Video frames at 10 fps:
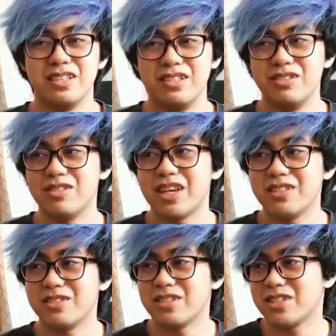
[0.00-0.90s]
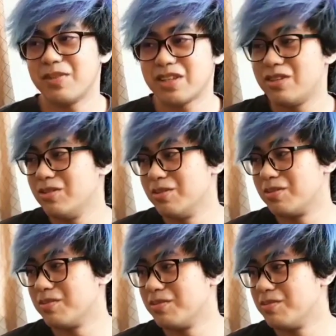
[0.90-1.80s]
You can't just expect to
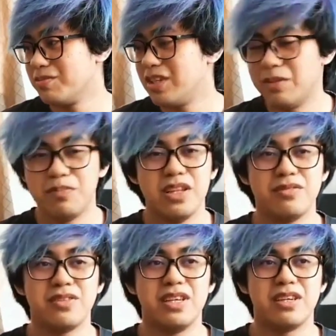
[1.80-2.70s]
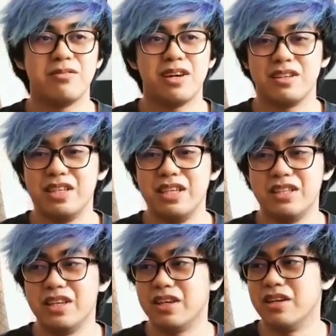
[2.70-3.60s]
keep lifting while
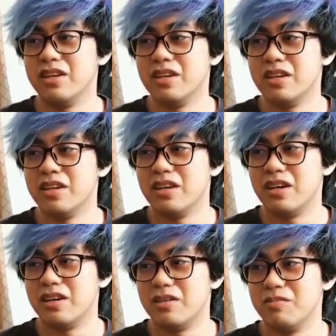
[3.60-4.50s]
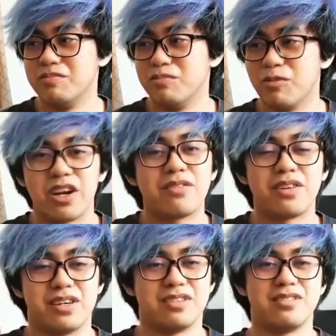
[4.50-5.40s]
eating
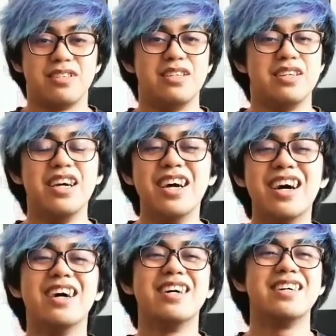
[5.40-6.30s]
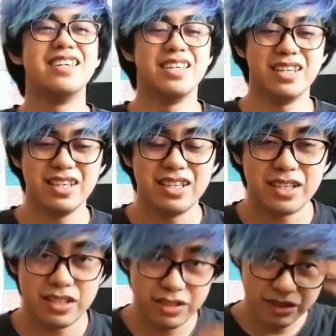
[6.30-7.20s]
whatever, really.
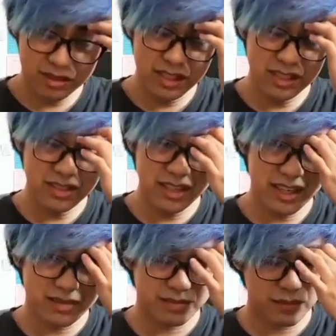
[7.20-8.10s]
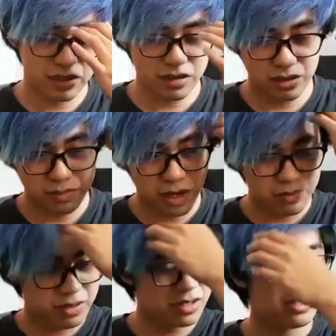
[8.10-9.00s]
You need to get the
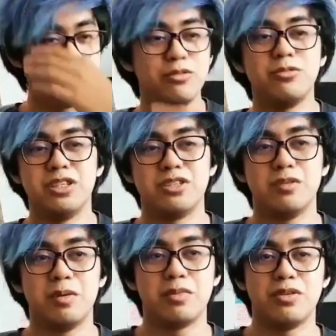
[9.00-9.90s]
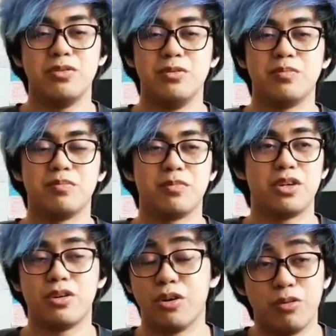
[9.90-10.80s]
proper nutrients to be to
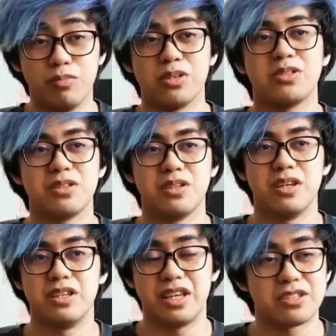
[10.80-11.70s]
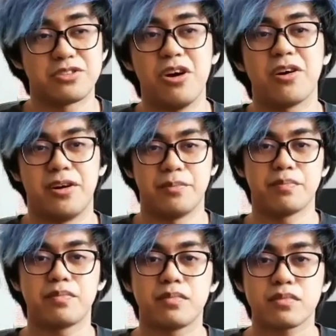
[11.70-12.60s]
grow muscle and get stronger.
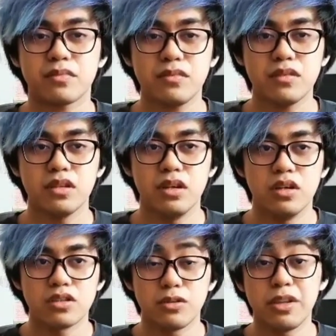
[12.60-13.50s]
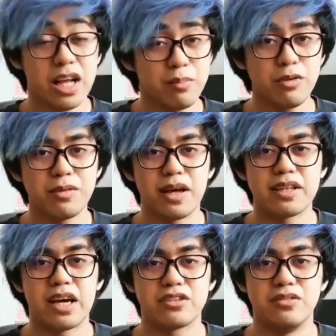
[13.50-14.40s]
So they help you with
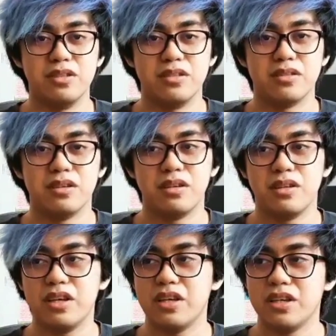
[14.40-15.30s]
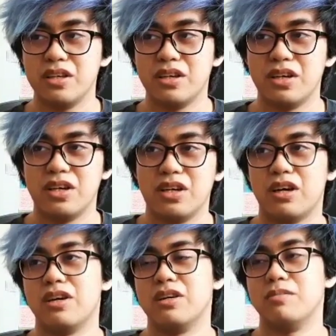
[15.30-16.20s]
that, actually. They
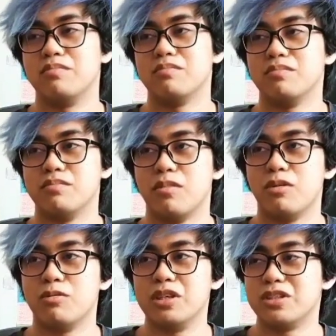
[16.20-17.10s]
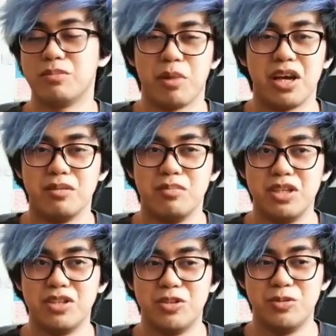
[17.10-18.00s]
always remind
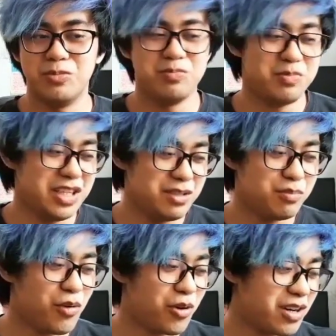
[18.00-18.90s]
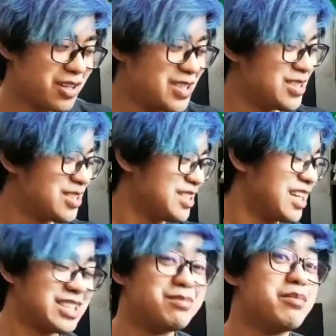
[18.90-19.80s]
me to eat more, because
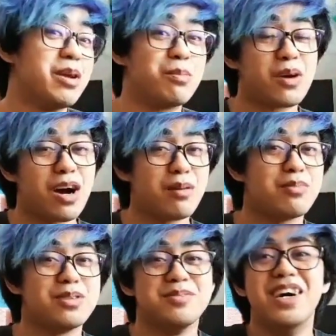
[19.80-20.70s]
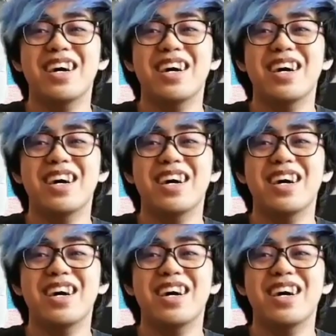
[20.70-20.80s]
that's my main problem.